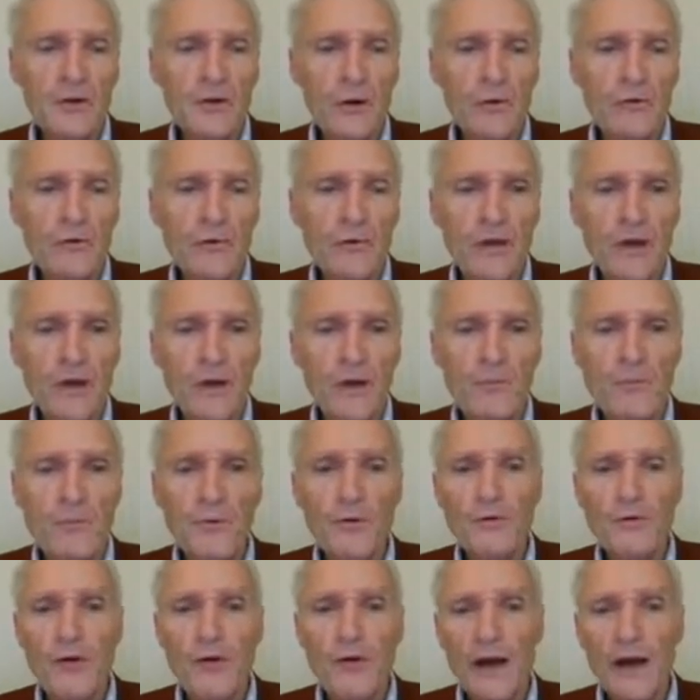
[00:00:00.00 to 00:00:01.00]
Ketones can
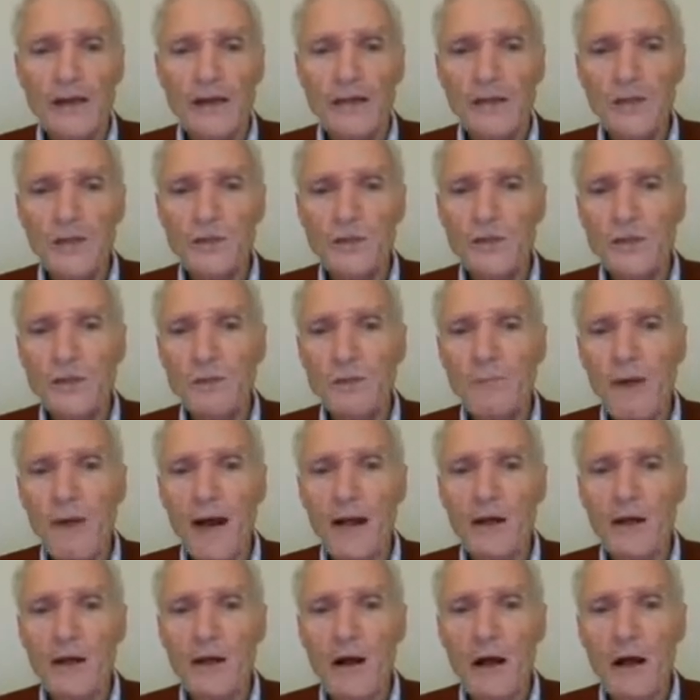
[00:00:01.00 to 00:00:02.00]
improve cognition in
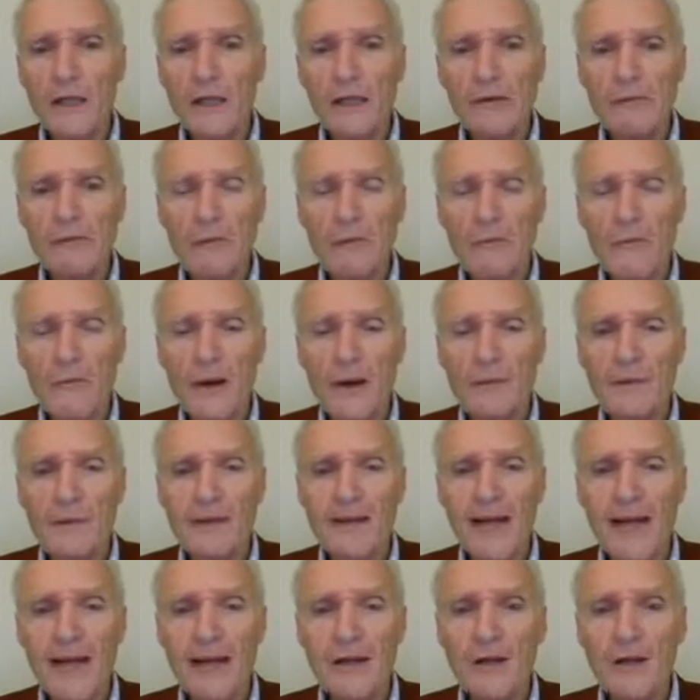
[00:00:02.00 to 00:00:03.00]
mild cognitive
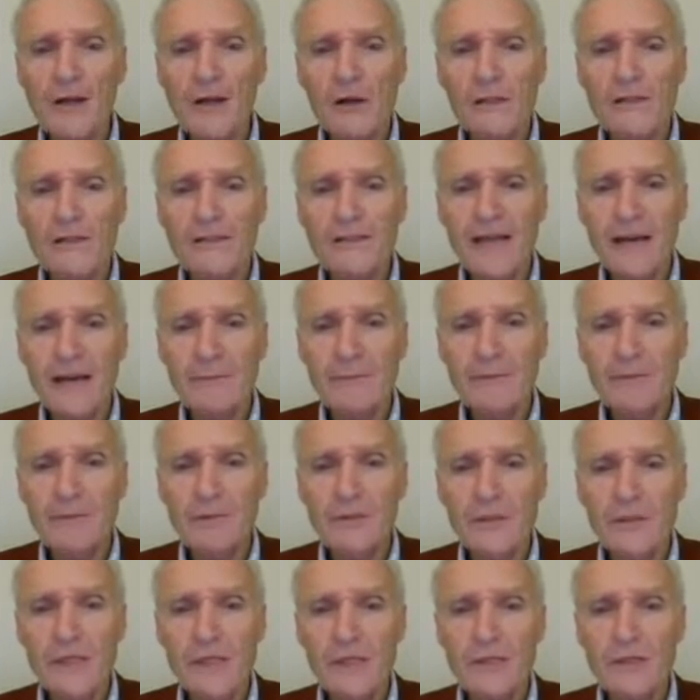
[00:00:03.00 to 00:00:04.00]
impairment and in
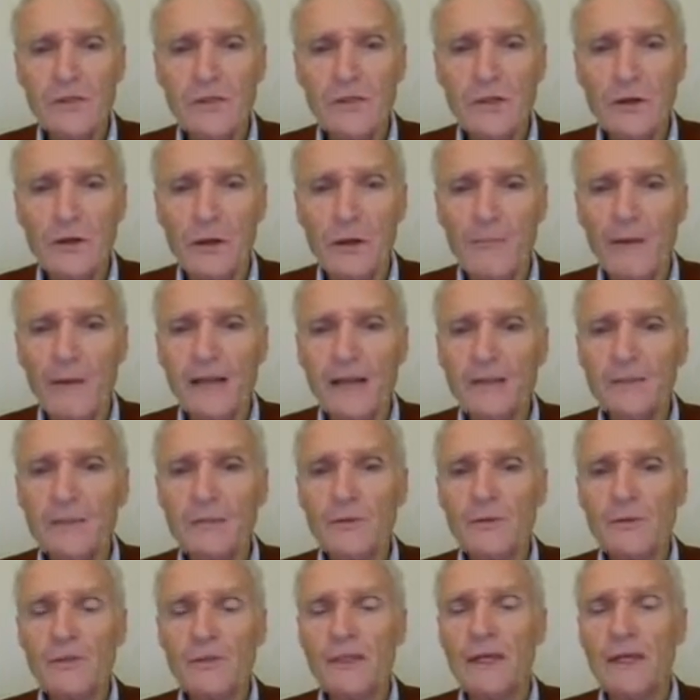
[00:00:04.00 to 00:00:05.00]
Alzheimer's disease. There are
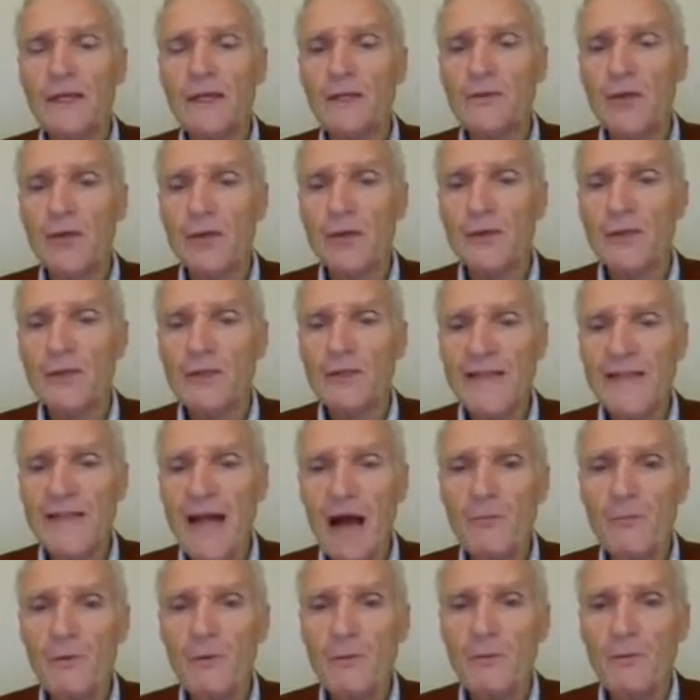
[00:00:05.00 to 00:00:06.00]
multiple studies on this
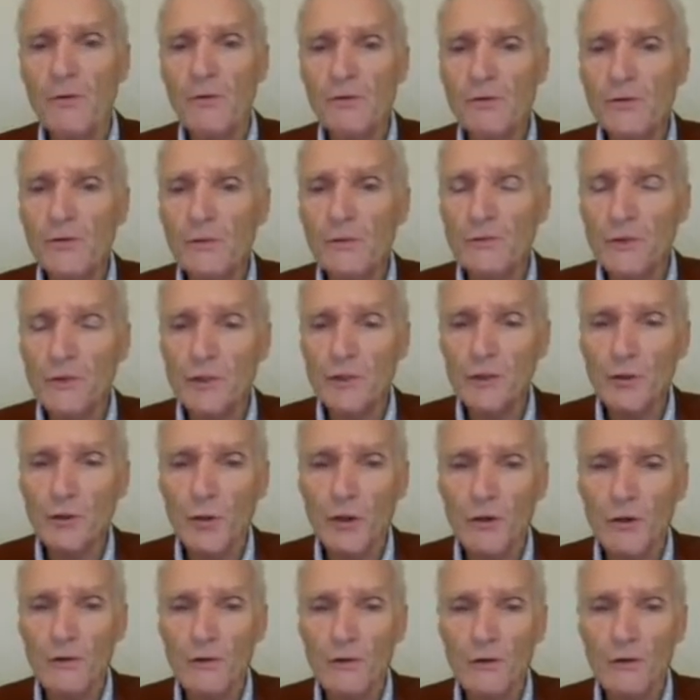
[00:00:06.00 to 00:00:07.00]
now, but most of them are
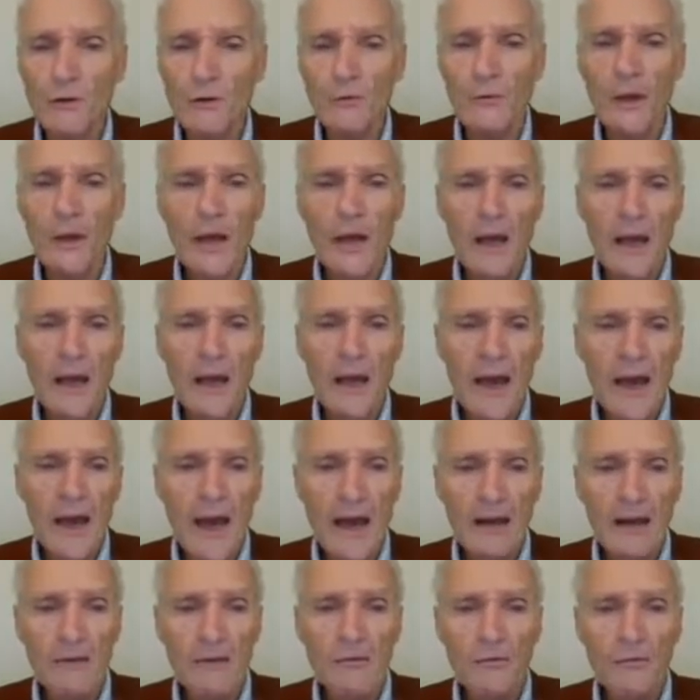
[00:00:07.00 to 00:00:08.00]
short term
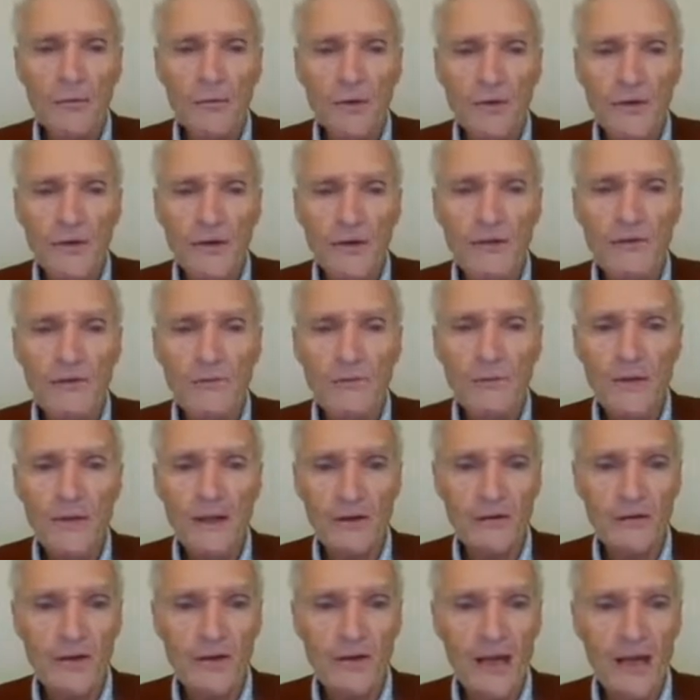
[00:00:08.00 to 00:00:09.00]
and will need to
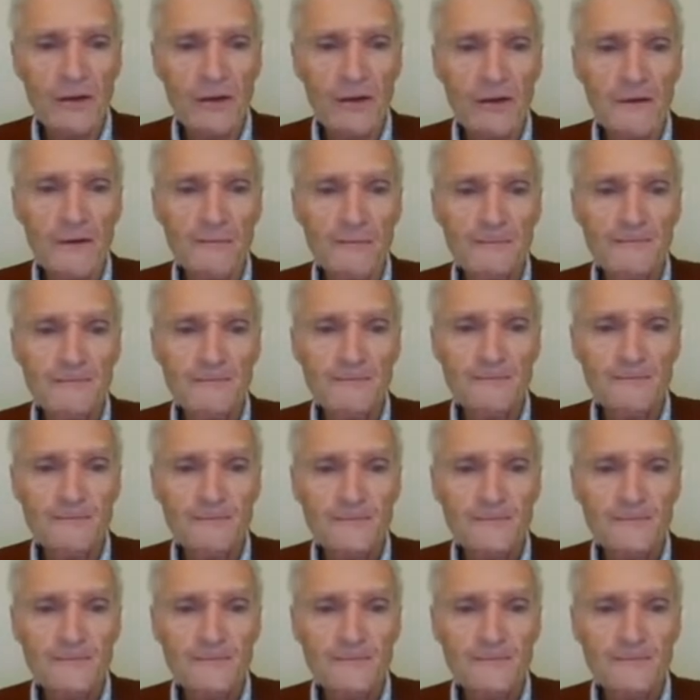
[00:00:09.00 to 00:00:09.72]
be extended.